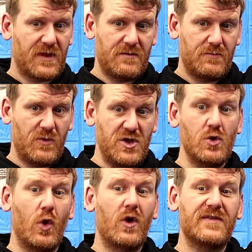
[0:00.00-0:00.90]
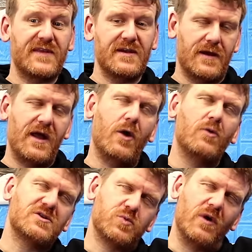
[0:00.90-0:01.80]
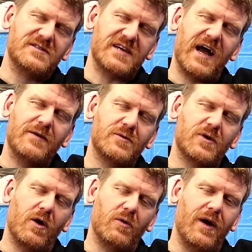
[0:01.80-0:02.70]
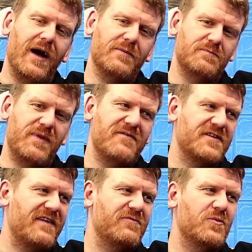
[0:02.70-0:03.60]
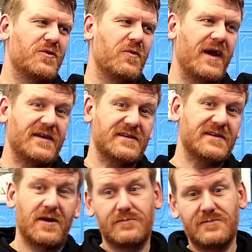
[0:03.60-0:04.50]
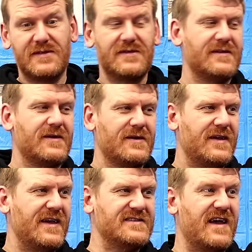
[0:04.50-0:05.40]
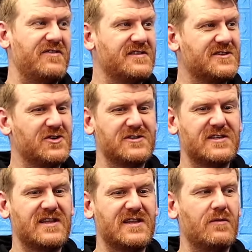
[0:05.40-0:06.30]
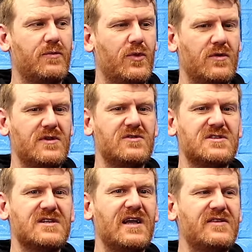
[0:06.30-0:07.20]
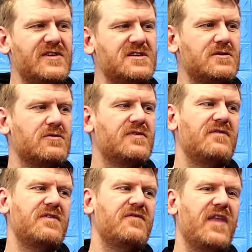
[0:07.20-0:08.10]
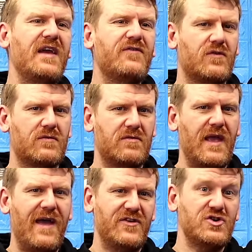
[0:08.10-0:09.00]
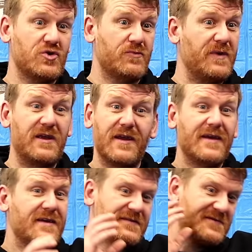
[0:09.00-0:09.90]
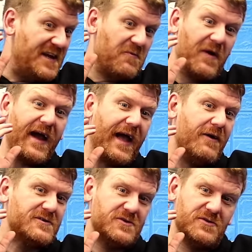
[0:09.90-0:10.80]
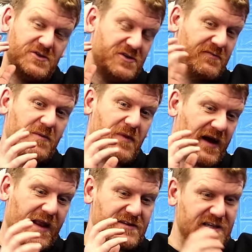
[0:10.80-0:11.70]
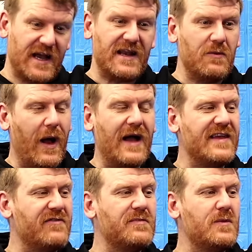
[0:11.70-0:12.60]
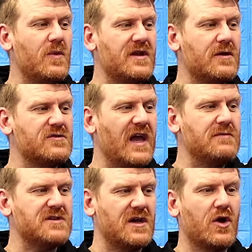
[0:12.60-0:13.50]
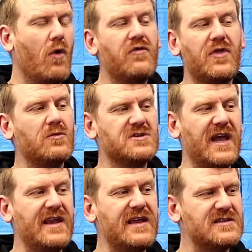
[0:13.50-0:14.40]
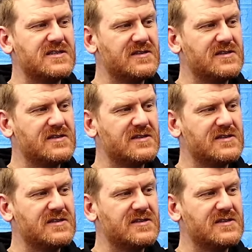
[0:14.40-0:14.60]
when you look at I know there's one side will go, Brentford haven't won away, so here's Everton sort of thing. But the other side of it is, you know, they've Everton should be trying to work out, or should have been working out, exactly why they haven't been winning those games and go for those areas.